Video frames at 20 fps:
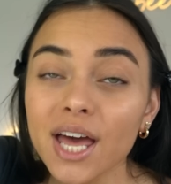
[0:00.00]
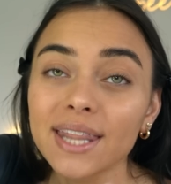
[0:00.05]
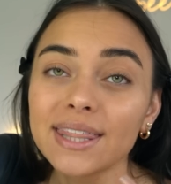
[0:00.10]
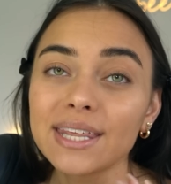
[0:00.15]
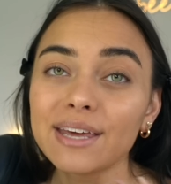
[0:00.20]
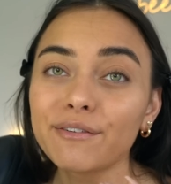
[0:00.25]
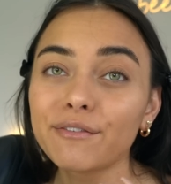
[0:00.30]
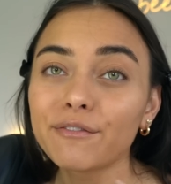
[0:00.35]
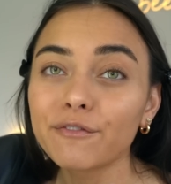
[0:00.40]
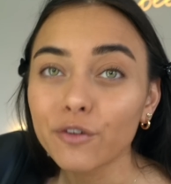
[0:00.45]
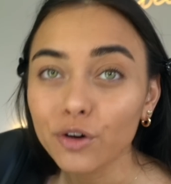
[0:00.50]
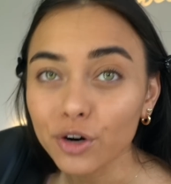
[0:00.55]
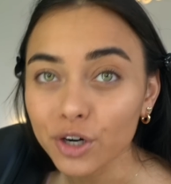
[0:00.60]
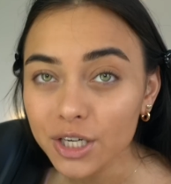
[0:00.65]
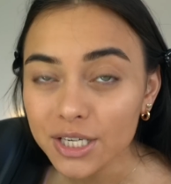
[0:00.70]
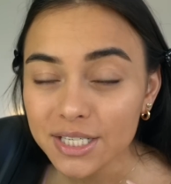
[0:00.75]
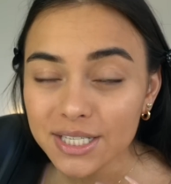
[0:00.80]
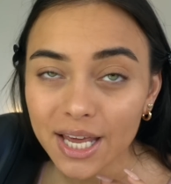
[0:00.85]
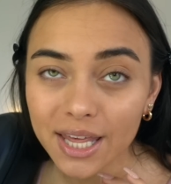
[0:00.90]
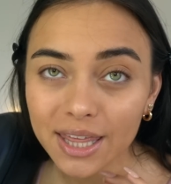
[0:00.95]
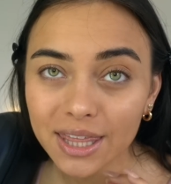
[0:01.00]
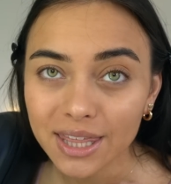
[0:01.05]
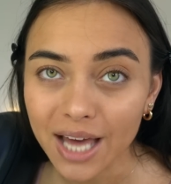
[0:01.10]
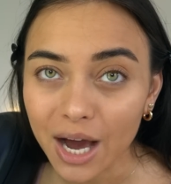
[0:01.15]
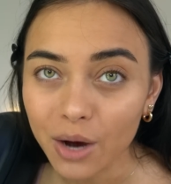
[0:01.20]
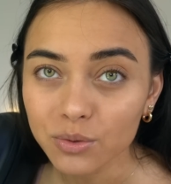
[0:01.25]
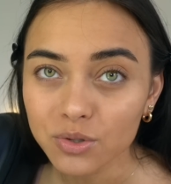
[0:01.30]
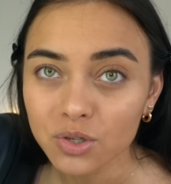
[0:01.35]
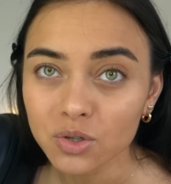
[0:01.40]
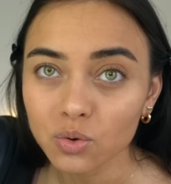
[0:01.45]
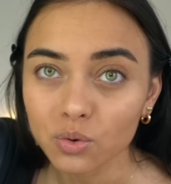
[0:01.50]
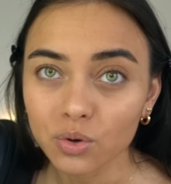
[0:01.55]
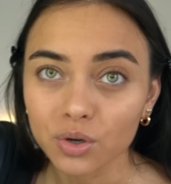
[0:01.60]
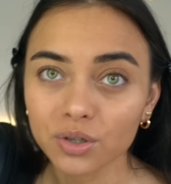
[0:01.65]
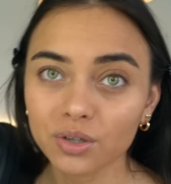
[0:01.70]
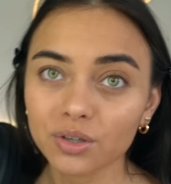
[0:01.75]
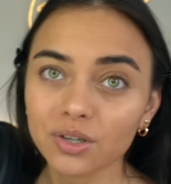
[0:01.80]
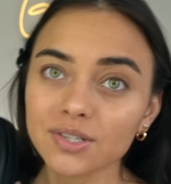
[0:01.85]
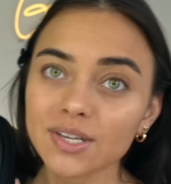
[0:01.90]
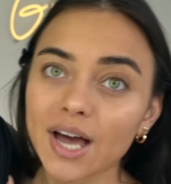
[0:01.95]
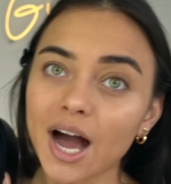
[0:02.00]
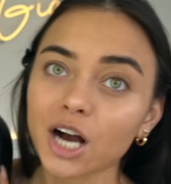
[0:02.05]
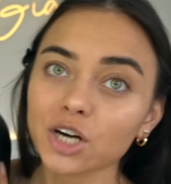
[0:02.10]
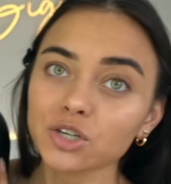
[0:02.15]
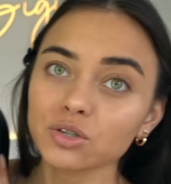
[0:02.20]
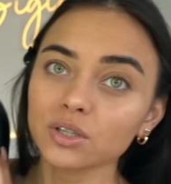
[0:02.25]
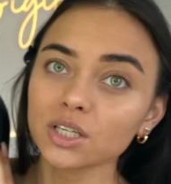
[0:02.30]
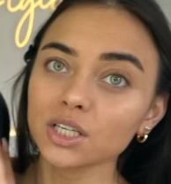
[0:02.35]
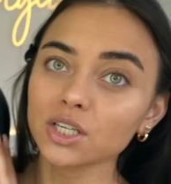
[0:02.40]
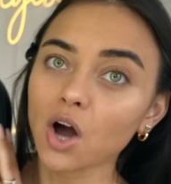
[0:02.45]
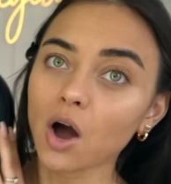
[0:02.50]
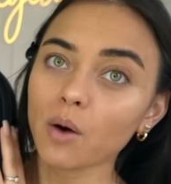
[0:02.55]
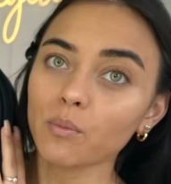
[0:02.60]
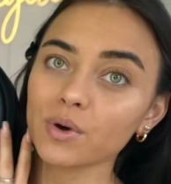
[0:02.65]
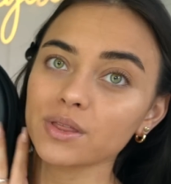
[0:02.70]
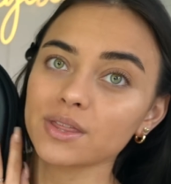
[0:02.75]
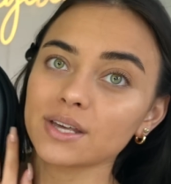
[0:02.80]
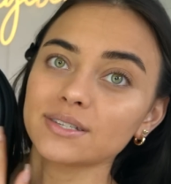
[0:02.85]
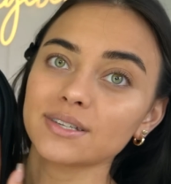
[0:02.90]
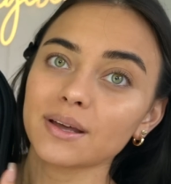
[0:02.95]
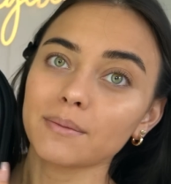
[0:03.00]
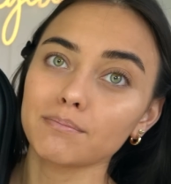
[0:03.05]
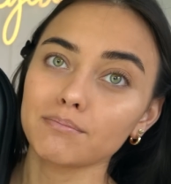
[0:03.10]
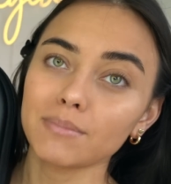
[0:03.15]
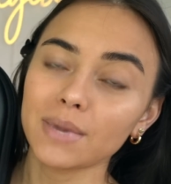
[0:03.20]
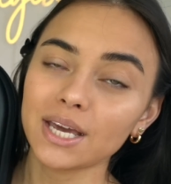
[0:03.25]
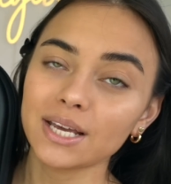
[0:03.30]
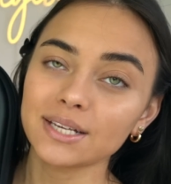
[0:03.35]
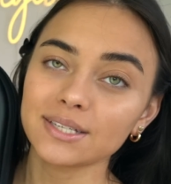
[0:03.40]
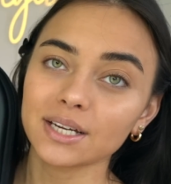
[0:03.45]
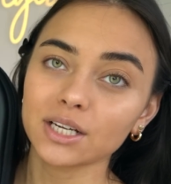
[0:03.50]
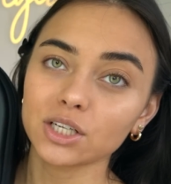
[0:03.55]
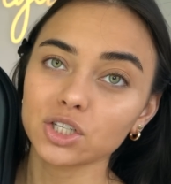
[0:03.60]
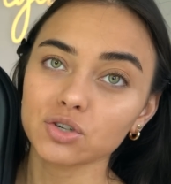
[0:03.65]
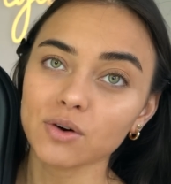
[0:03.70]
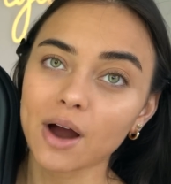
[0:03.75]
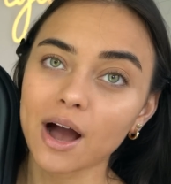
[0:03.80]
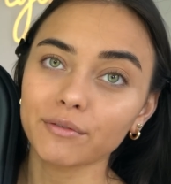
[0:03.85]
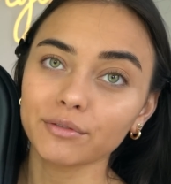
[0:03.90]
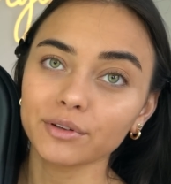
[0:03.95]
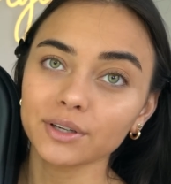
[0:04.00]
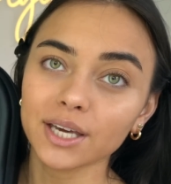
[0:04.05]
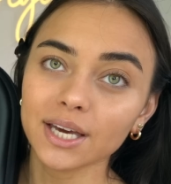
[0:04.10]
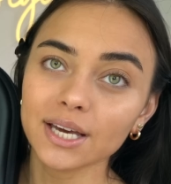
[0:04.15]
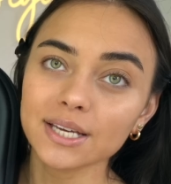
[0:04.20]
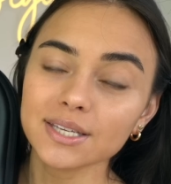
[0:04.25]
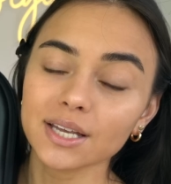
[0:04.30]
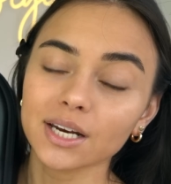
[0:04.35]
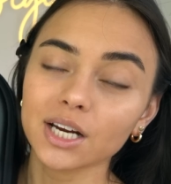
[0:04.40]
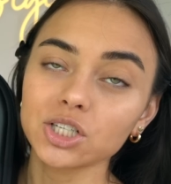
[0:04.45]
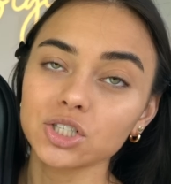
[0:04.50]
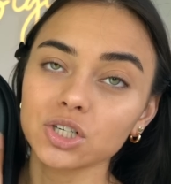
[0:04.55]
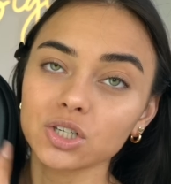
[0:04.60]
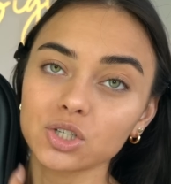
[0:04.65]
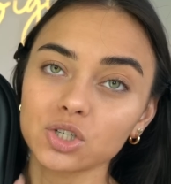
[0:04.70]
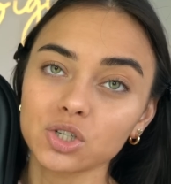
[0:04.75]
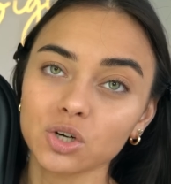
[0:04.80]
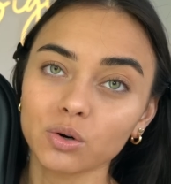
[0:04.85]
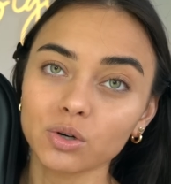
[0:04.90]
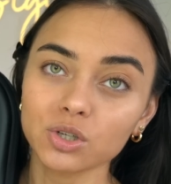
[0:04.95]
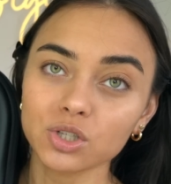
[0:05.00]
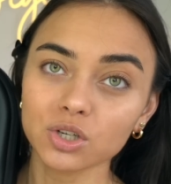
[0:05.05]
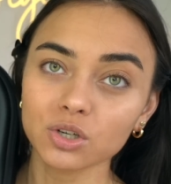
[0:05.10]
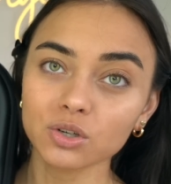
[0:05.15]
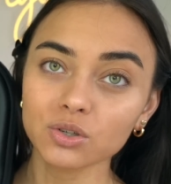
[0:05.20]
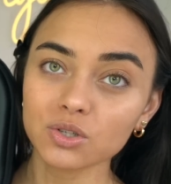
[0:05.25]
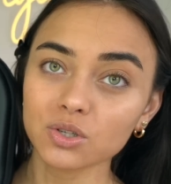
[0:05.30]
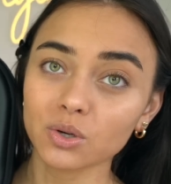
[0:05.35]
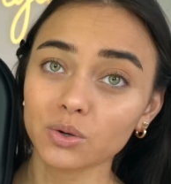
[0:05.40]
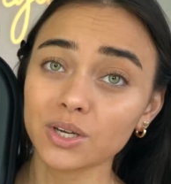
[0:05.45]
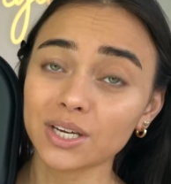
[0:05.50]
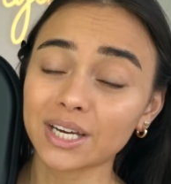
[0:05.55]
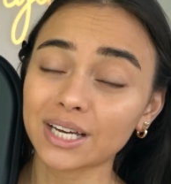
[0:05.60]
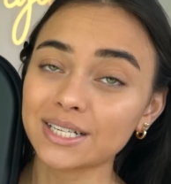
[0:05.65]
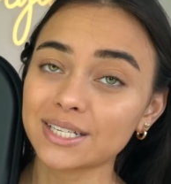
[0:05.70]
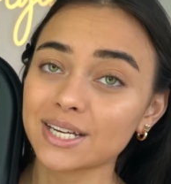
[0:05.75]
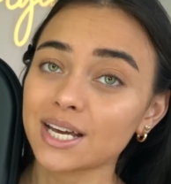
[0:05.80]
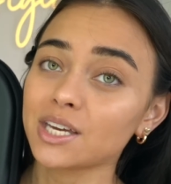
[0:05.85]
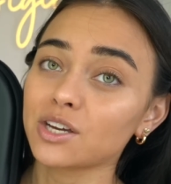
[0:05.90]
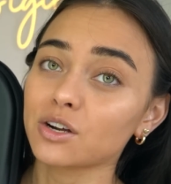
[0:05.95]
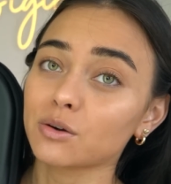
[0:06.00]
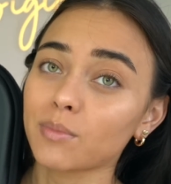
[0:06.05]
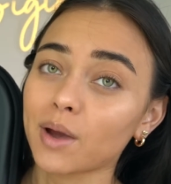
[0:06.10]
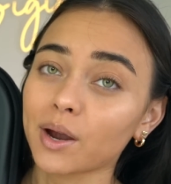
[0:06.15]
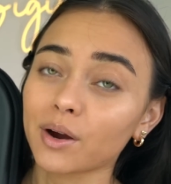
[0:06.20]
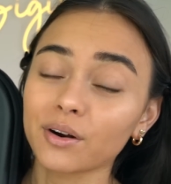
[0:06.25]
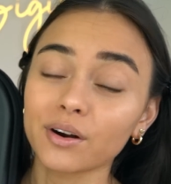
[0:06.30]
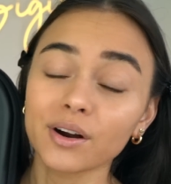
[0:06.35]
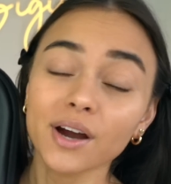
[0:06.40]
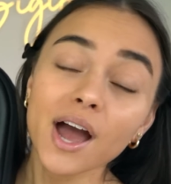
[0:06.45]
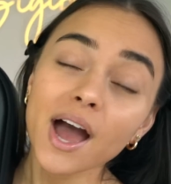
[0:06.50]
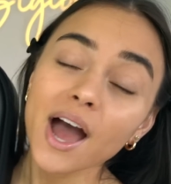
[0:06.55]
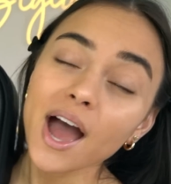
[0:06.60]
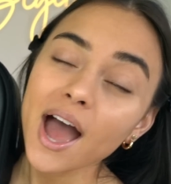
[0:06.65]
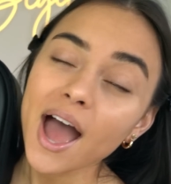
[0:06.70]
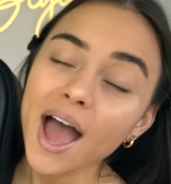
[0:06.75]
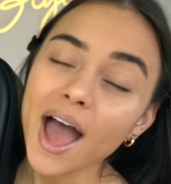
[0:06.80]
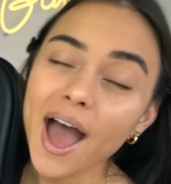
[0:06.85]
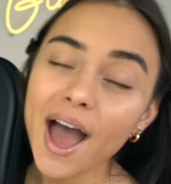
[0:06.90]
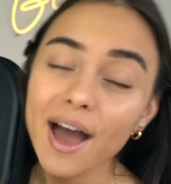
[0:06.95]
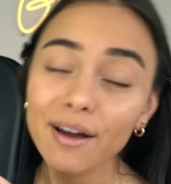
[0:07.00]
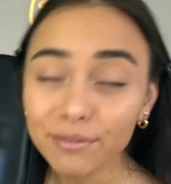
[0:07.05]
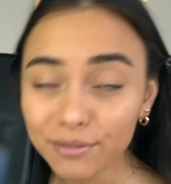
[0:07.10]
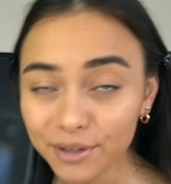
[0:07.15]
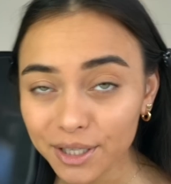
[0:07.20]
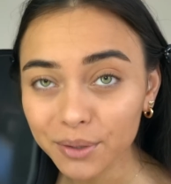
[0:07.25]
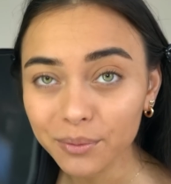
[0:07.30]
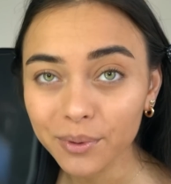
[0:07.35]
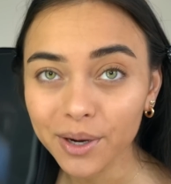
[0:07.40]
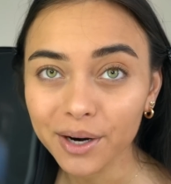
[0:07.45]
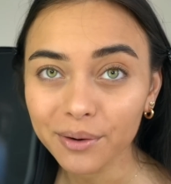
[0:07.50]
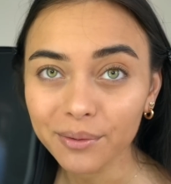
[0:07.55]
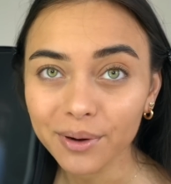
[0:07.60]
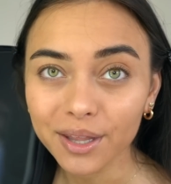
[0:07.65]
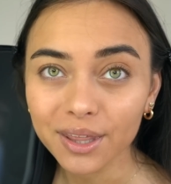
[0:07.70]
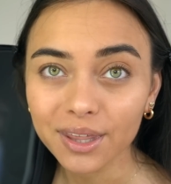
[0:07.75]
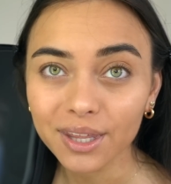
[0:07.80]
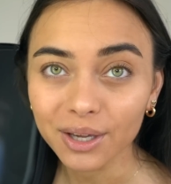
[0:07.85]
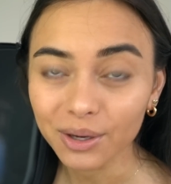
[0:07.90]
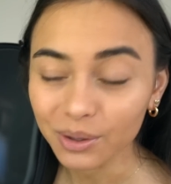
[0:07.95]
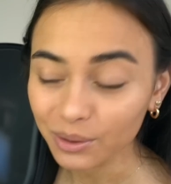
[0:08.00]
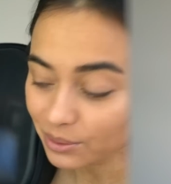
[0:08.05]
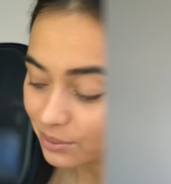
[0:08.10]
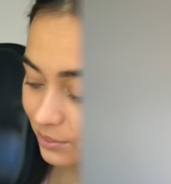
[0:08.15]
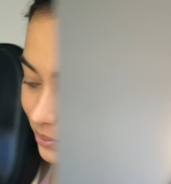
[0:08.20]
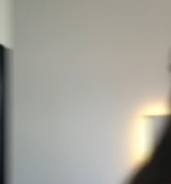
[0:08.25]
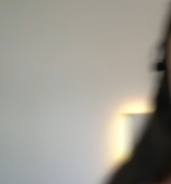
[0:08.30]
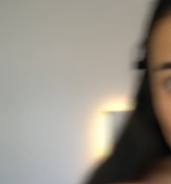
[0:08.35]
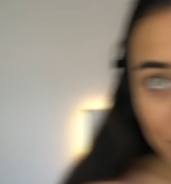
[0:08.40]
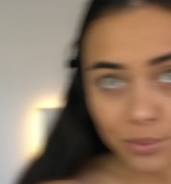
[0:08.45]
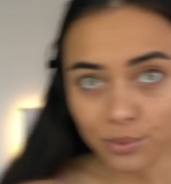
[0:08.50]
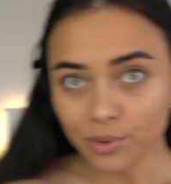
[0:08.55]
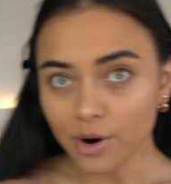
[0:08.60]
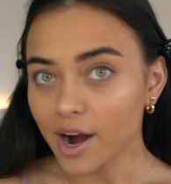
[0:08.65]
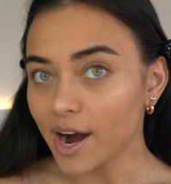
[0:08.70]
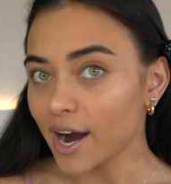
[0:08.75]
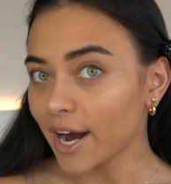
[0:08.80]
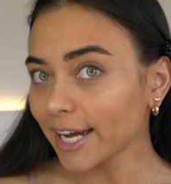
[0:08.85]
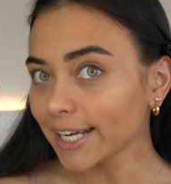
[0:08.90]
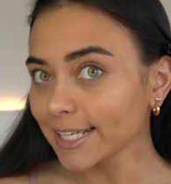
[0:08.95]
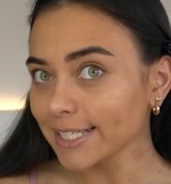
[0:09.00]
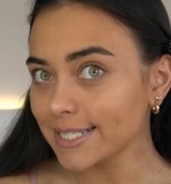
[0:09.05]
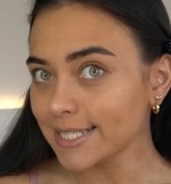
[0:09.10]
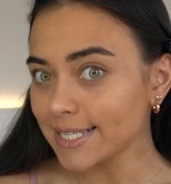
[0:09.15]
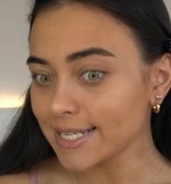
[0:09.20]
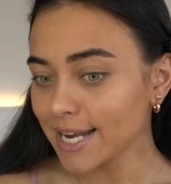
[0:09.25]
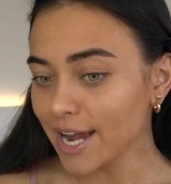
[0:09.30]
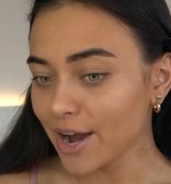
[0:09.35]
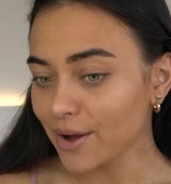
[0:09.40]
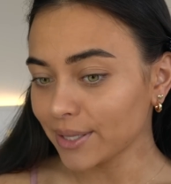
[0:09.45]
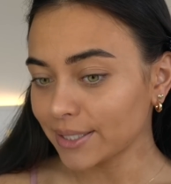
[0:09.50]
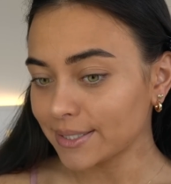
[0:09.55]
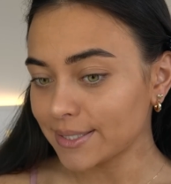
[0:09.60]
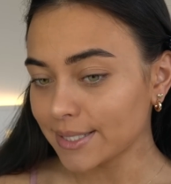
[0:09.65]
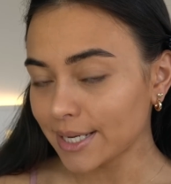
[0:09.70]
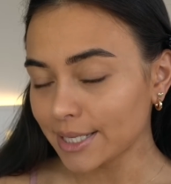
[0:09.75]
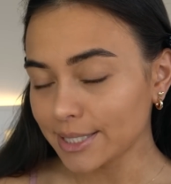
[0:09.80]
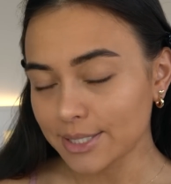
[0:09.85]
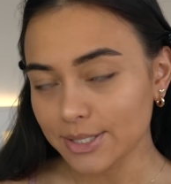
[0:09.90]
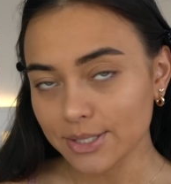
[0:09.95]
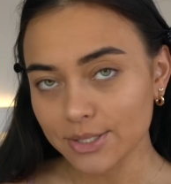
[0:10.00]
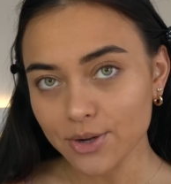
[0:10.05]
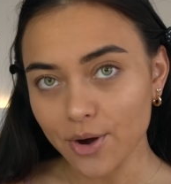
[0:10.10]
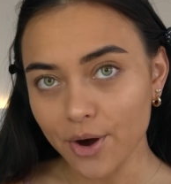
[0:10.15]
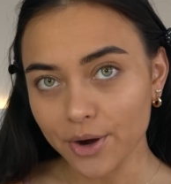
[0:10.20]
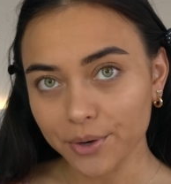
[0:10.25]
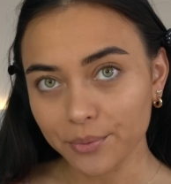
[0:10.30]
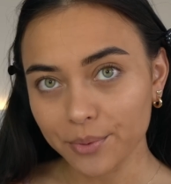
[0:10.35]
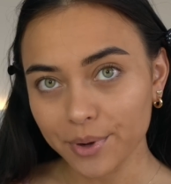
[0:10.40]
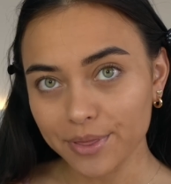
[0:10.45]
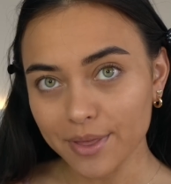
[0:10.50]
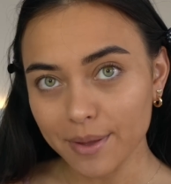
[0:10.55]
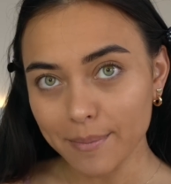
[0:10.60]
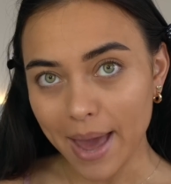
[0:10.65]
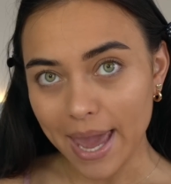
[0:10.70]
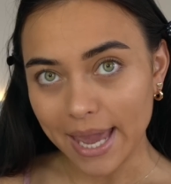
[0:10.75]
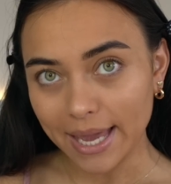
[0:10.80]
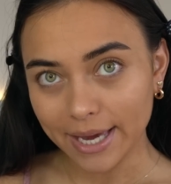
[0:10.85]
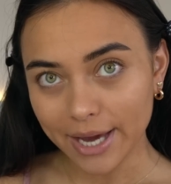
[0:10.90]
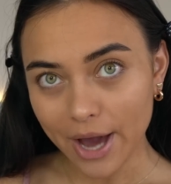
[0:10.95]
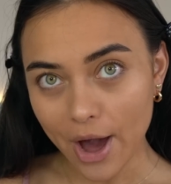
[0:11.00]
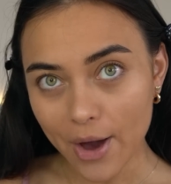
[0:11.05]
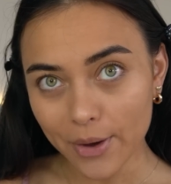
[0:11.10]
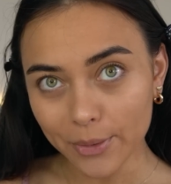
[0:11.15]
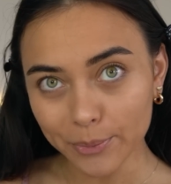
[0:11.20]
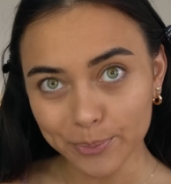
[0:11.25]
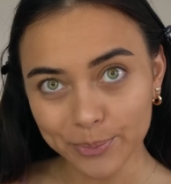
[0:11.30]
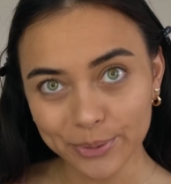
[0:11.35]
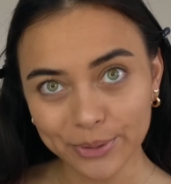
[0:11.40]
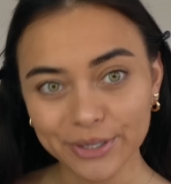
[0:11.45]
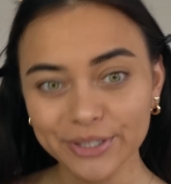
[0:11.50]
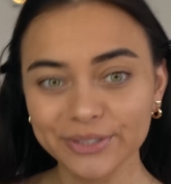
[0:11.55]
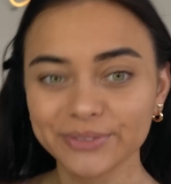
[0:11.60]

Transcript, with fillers: The first thousand orders actually come with this amazing travel case that I just showed you so you can take your mirror everywhere with you. All right, now let's get started with the makeup.